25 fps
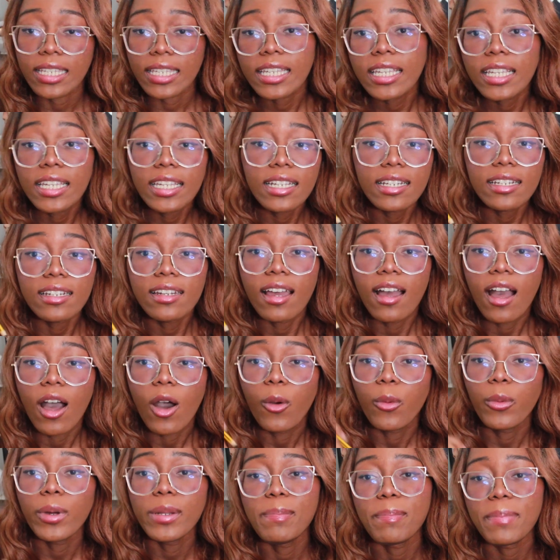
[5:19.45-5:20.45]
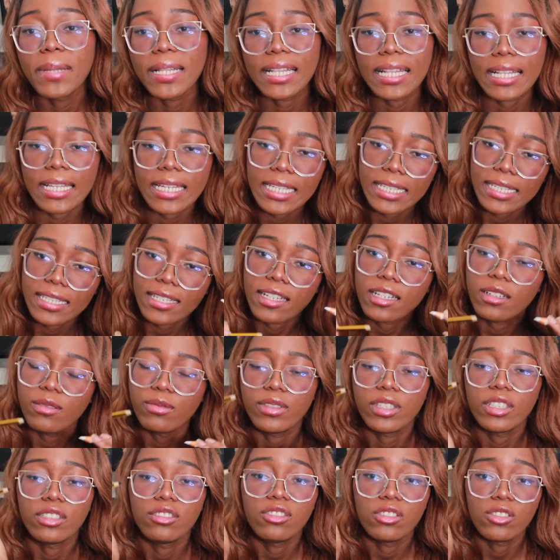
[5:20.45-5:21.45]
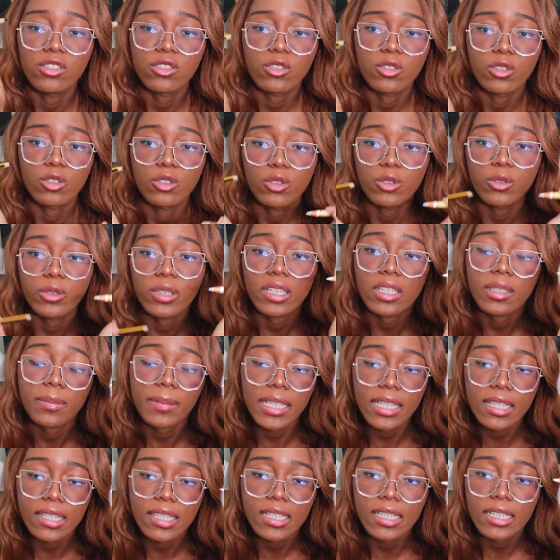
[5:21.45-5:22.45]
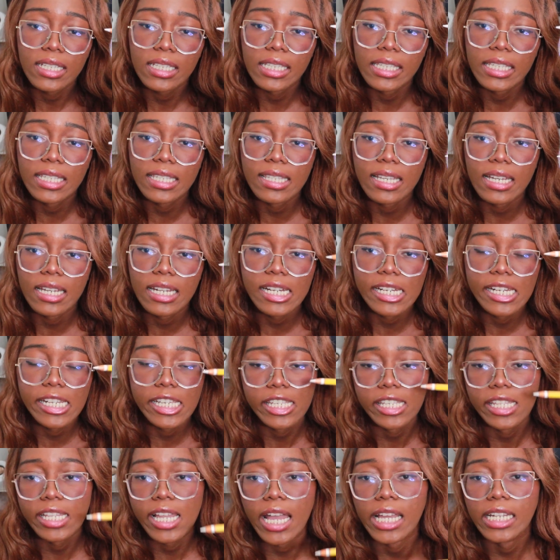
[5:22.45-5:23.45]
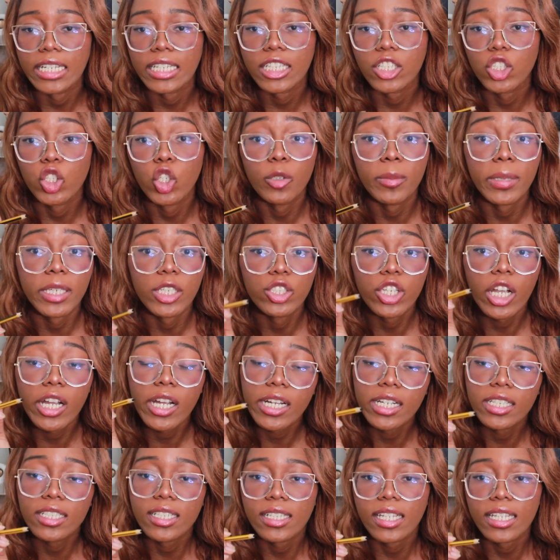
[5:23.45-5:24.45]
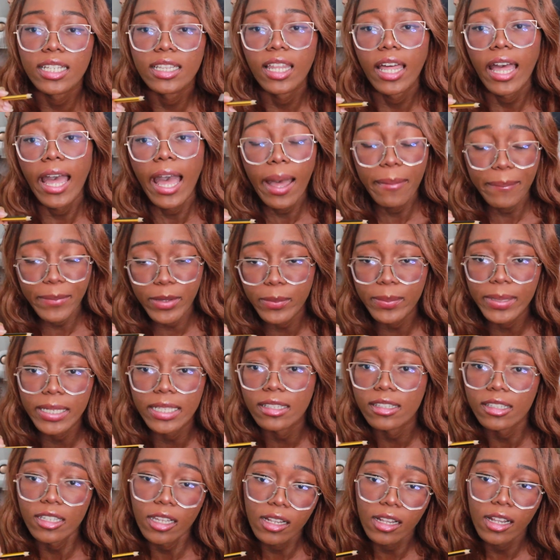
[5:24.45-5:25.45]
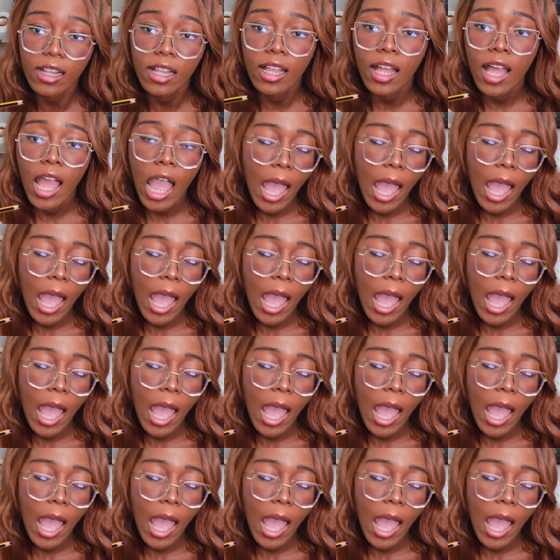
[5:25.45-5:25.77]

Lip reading: And one plus of the digital Noris Pencil is that it does not need to be charged like the Apple Pencil.